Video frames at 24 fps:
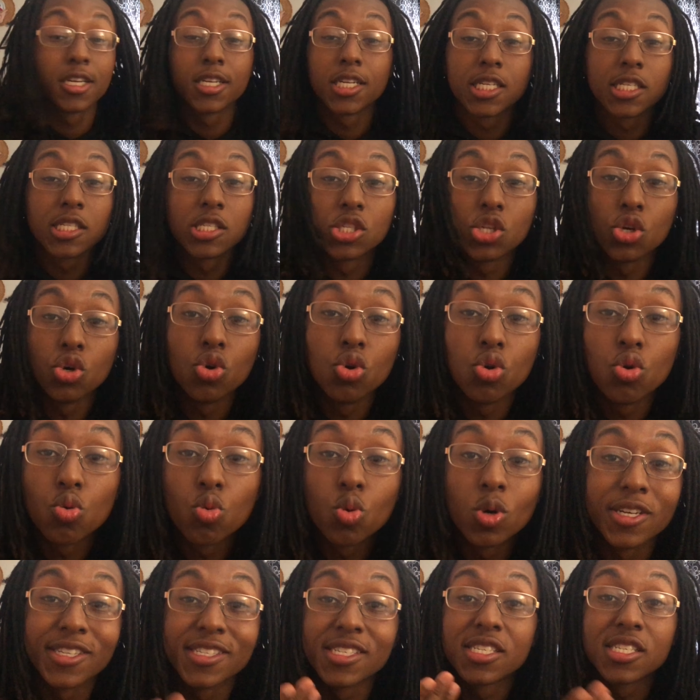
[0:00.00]
This dude
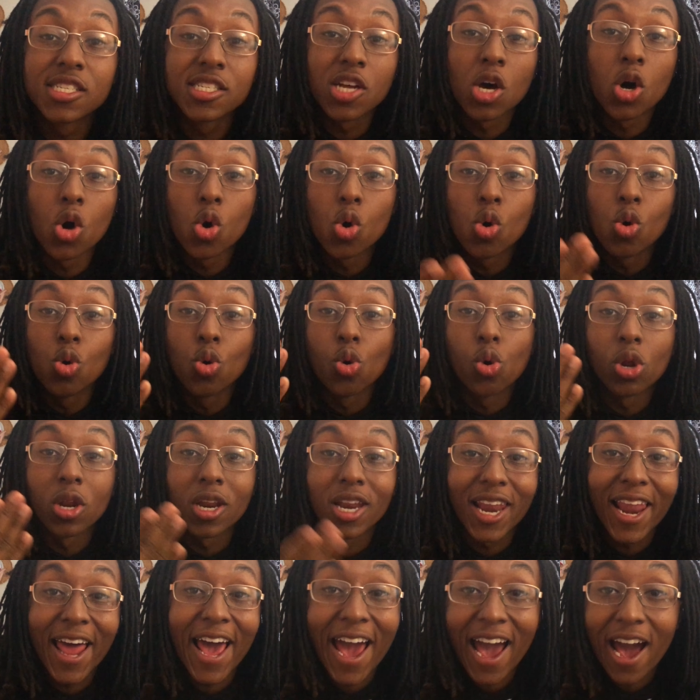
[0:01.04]
was so
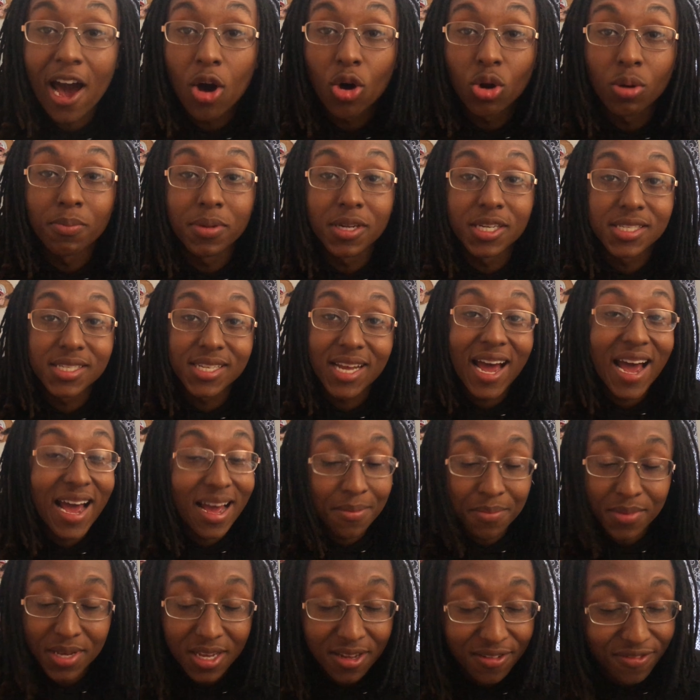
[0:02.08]
loud beside
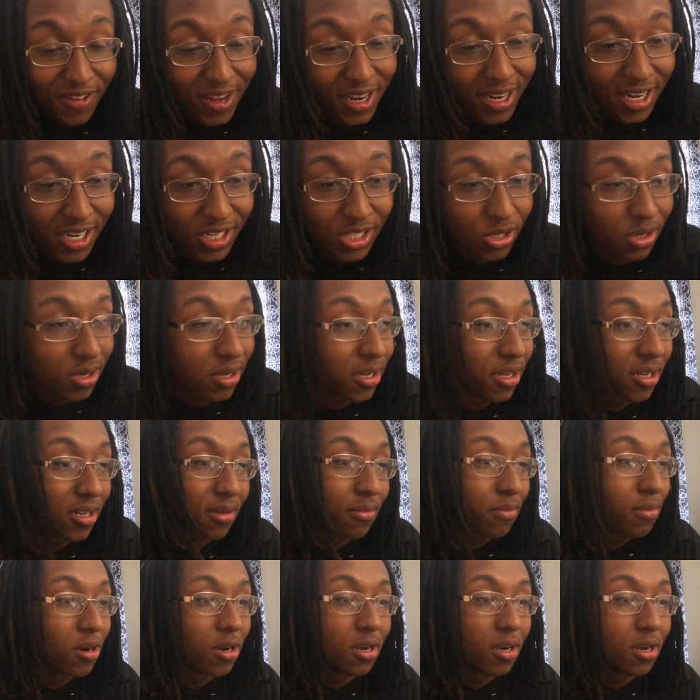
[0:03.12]
me in financial aid, bro.